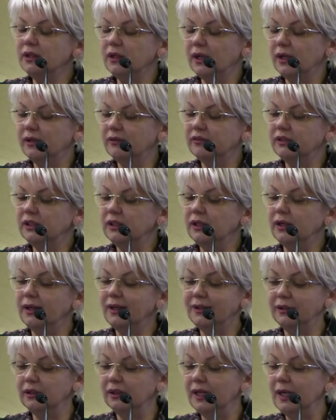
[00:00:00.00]
D level
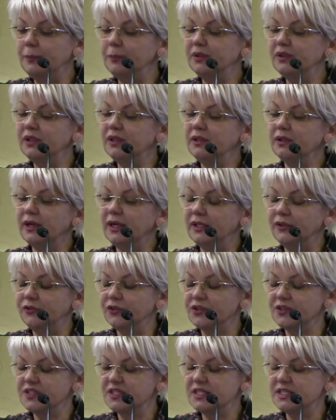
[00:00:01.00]
and leptin and
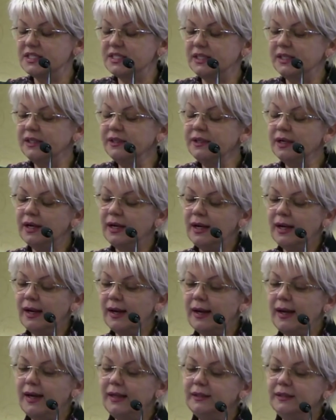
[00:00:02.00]
resistin.
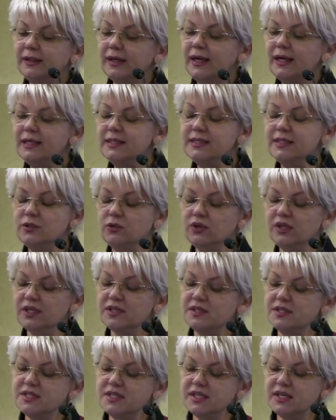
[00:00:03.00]
And as you
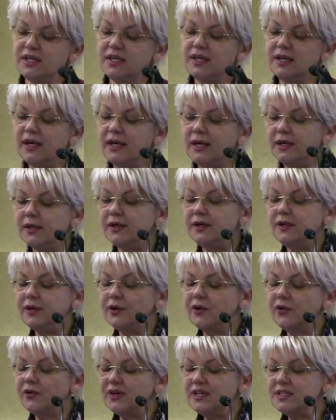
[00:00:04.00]
can see,
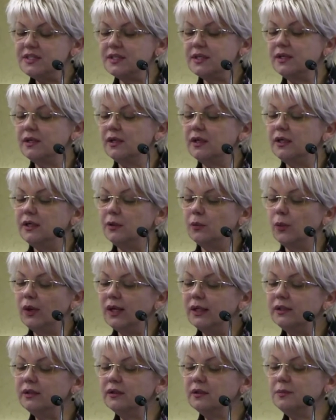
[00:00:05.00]
increasing in
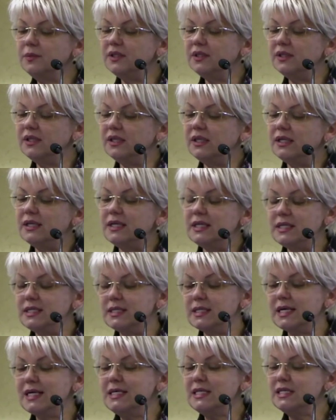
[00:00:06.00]
vitamin D
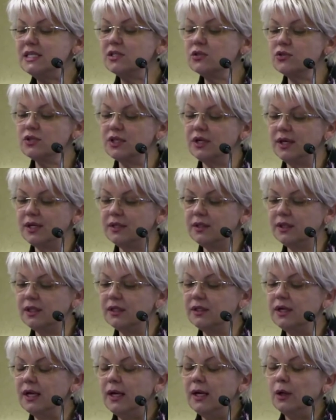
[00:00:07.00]
is
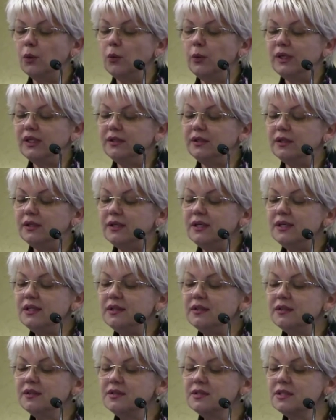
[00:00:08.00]
associated with
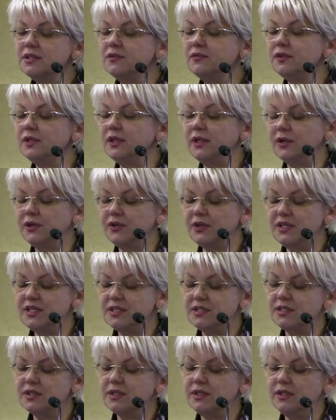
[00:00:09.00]
intensive
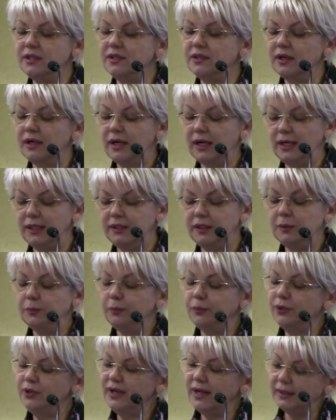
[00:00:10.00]
increase in
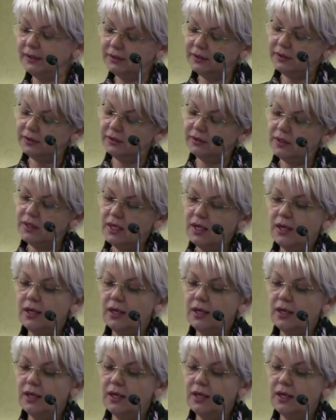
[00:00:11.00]
adiponectin.